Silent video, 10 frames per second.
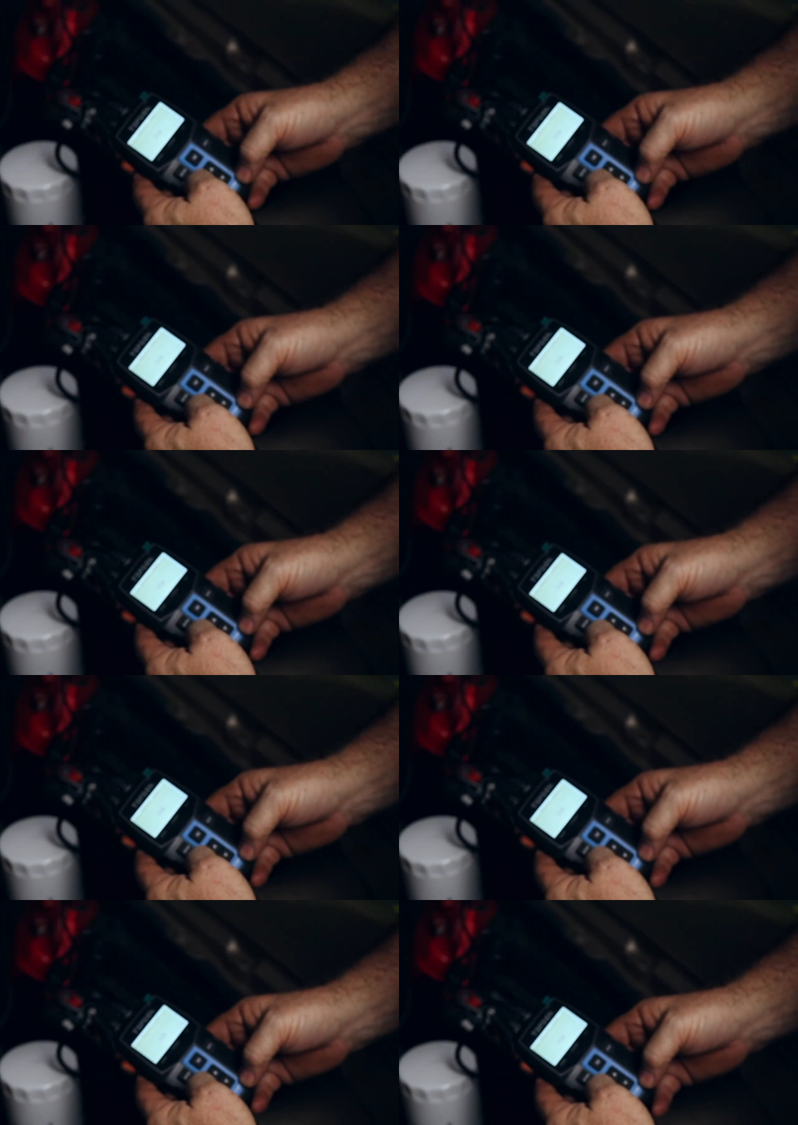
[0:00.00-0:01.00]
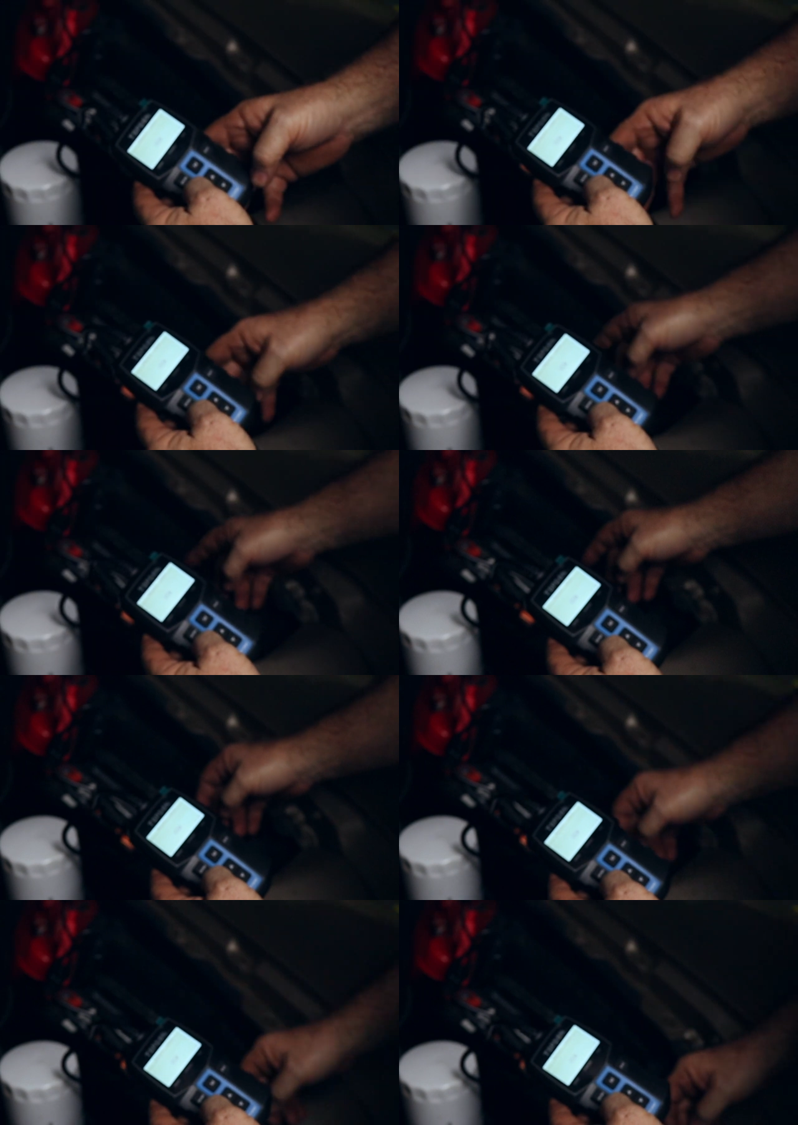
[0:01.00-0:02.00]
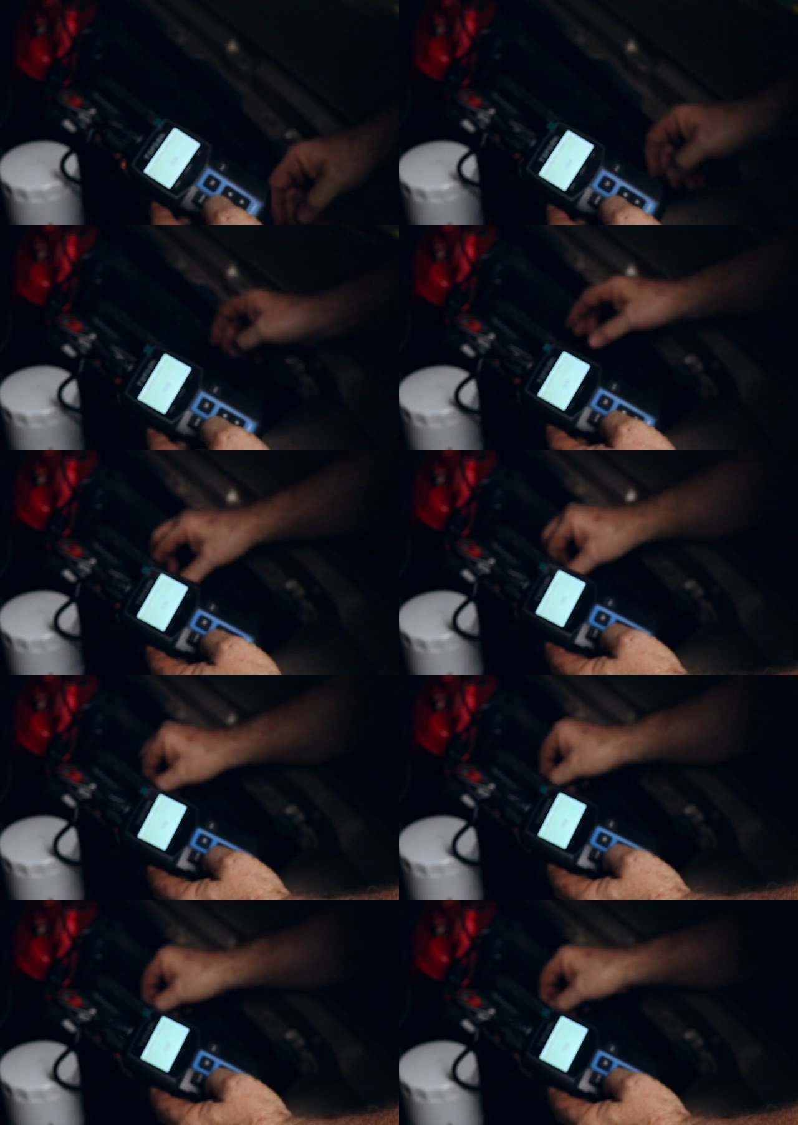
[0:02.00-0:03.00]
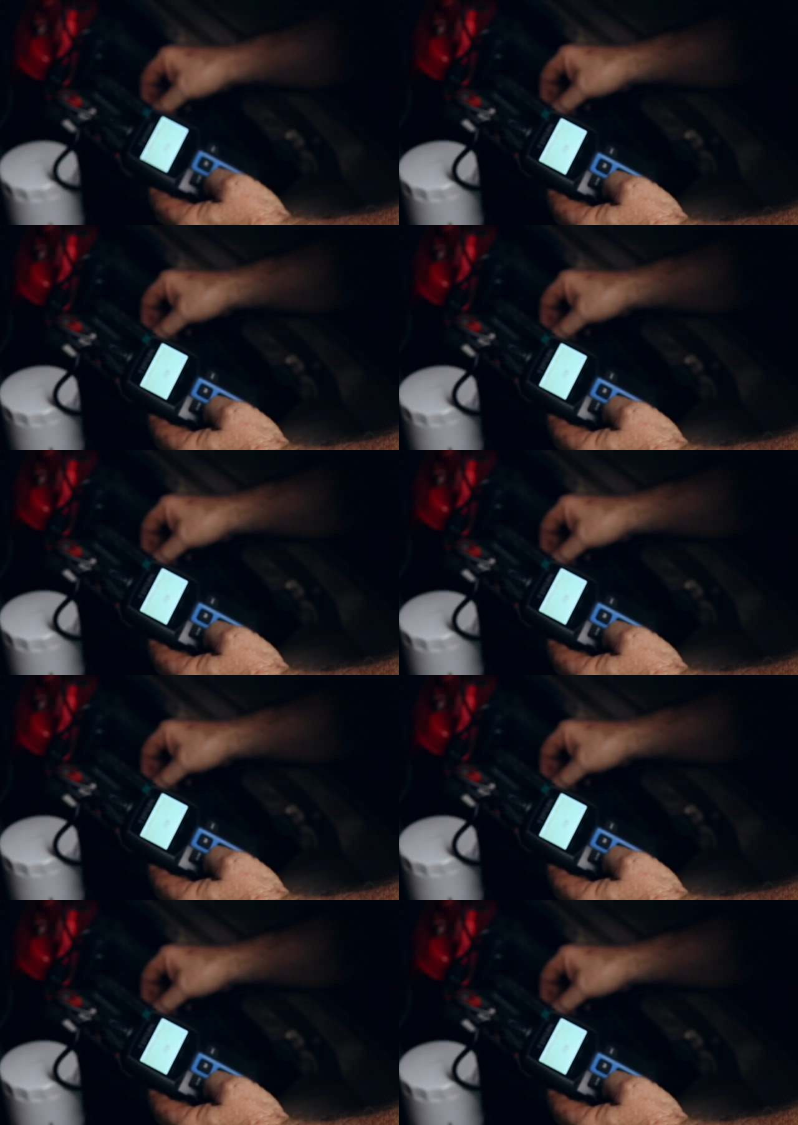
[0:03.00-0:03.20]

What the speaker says: Nobody's mouth can be seen.